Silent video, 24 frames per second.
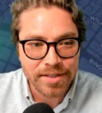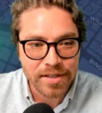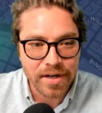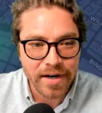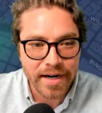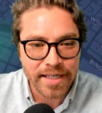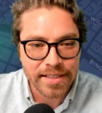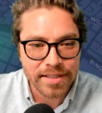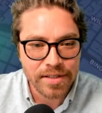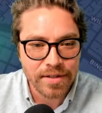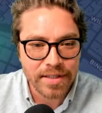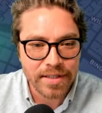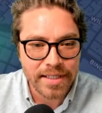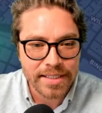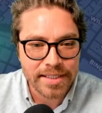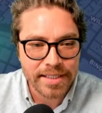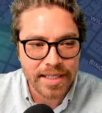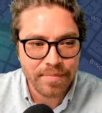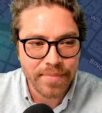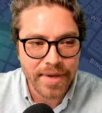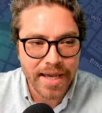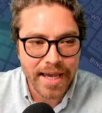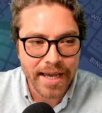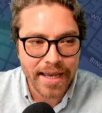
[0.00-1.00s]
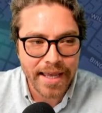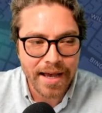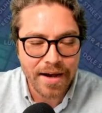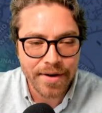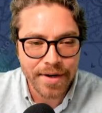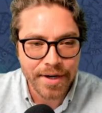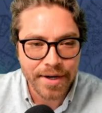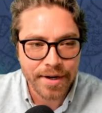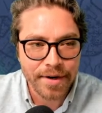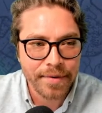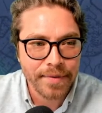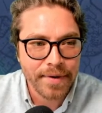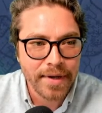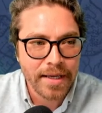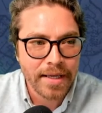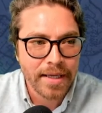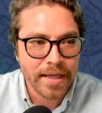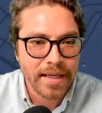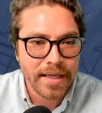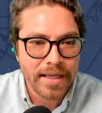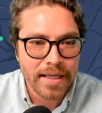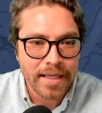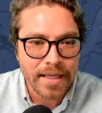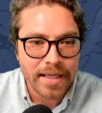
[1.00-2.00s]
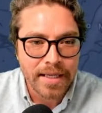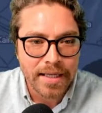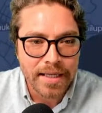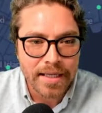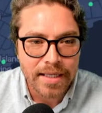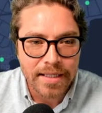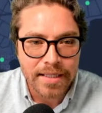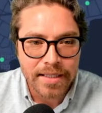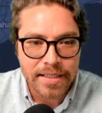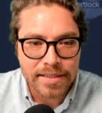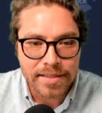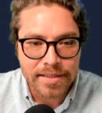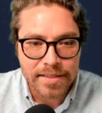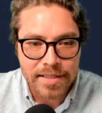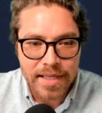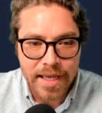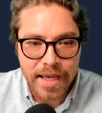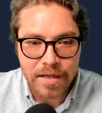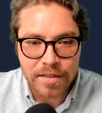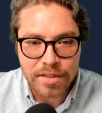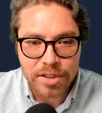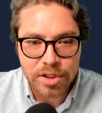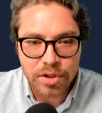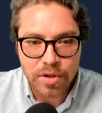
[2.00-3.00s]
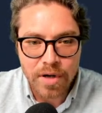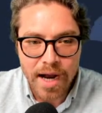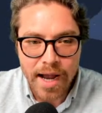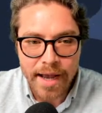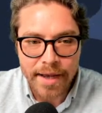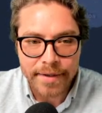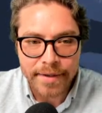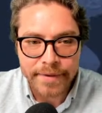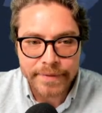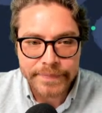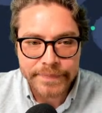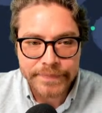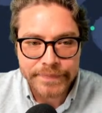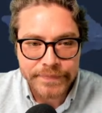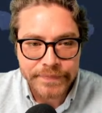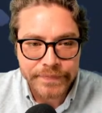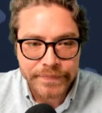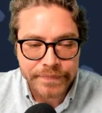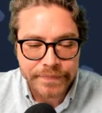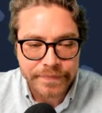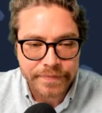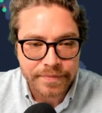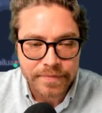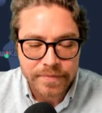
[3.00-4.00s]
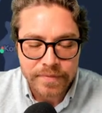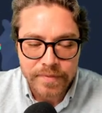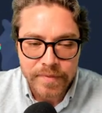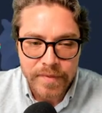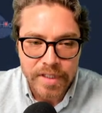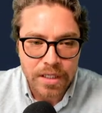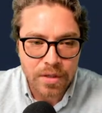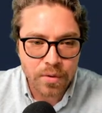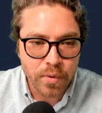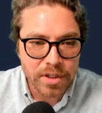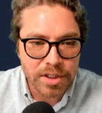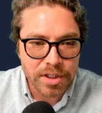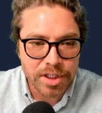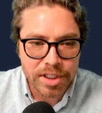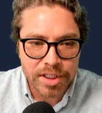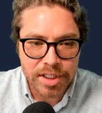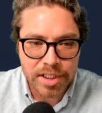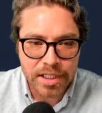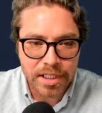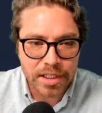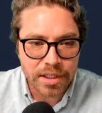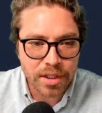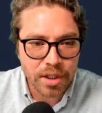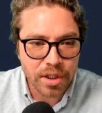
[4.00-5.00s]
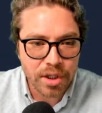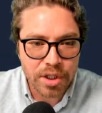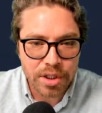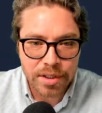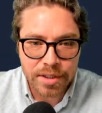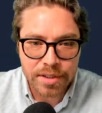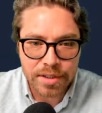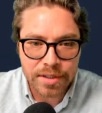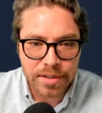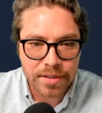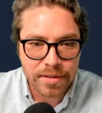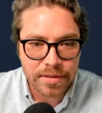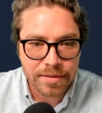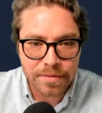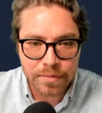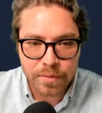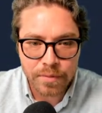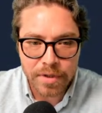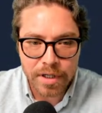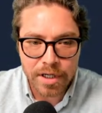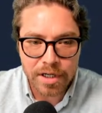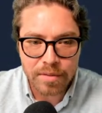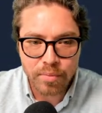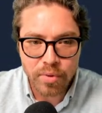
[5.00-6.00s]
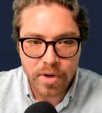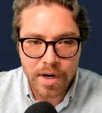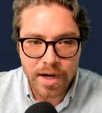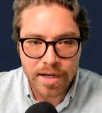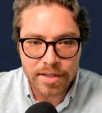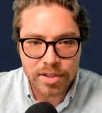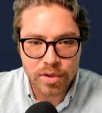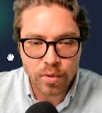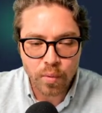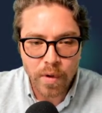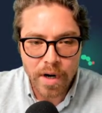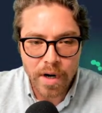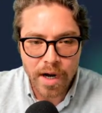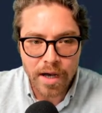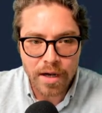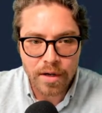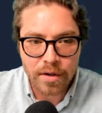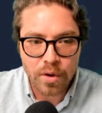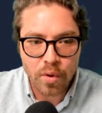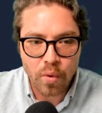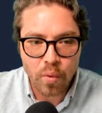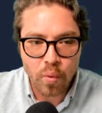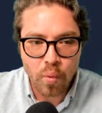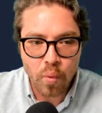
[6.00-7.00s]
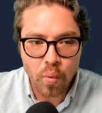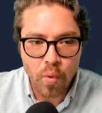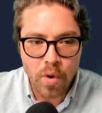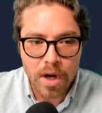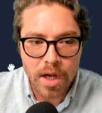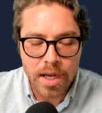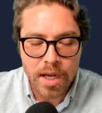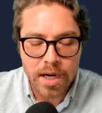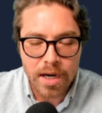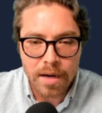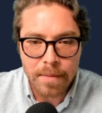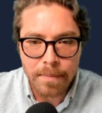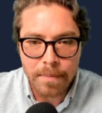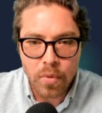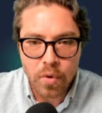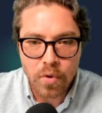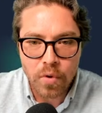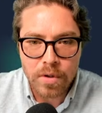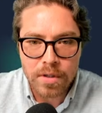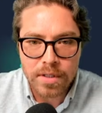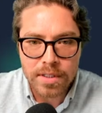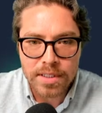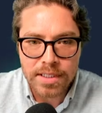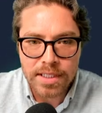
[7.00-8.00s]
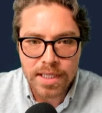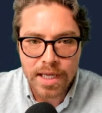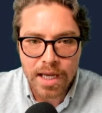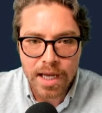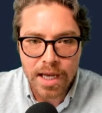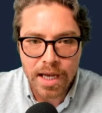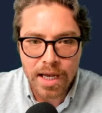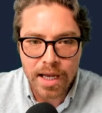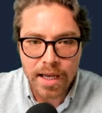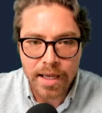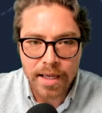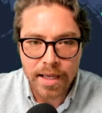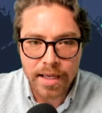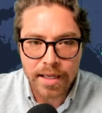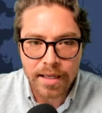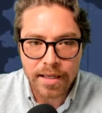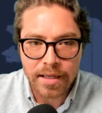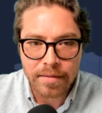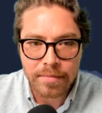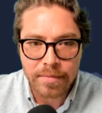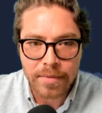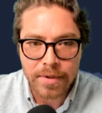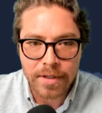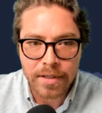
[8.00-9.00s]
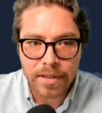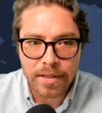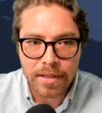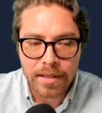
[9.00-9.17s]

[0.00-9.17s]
All right, so let's get back out here. Let's stay on track. We're just going to look. We're going to browse around one more time.